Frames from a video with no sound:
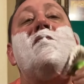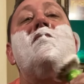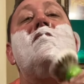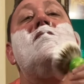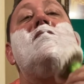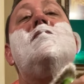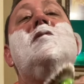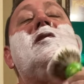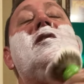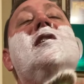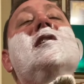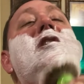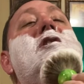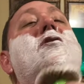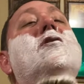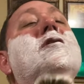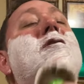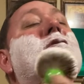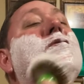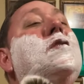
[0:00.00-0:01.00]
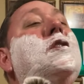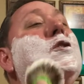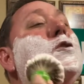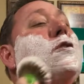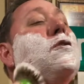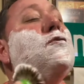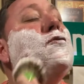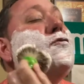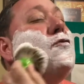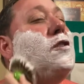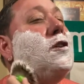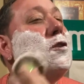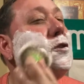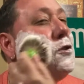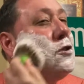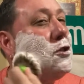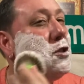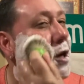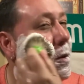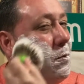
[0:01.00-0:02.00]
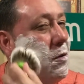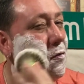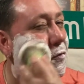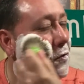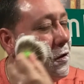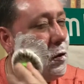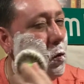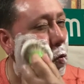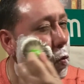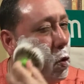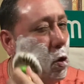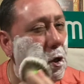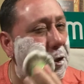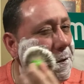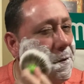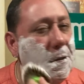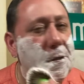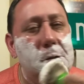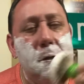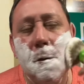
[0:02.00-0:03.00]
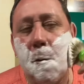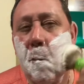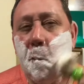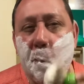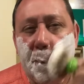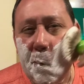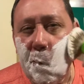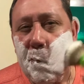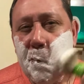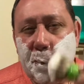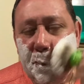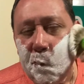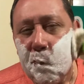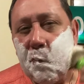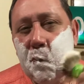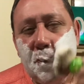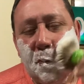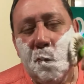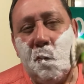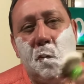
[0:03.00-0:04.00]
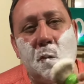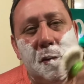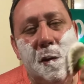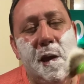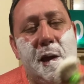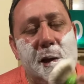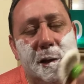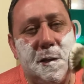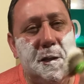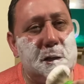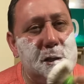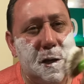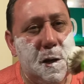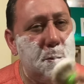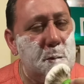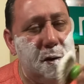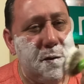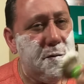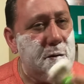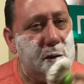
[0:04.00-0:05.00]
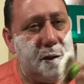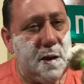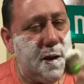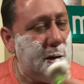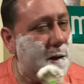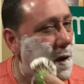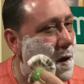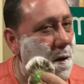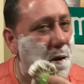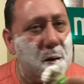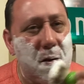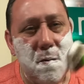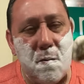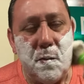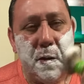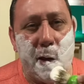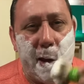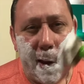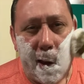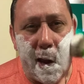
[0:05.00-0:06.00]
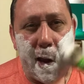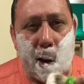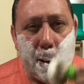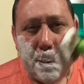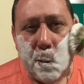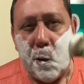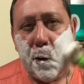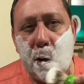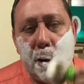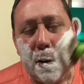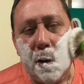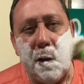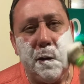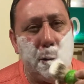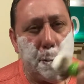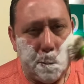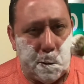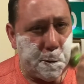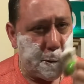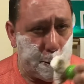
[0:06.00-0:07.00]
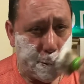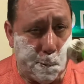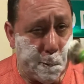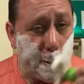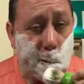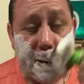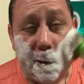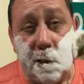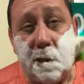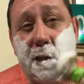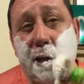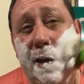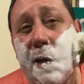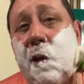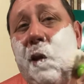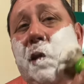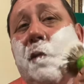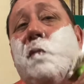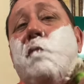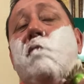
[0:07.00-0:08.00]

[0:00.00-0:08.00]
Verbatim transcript: but then you can feel some of the woods and some of the amber and the patchouli that's in it.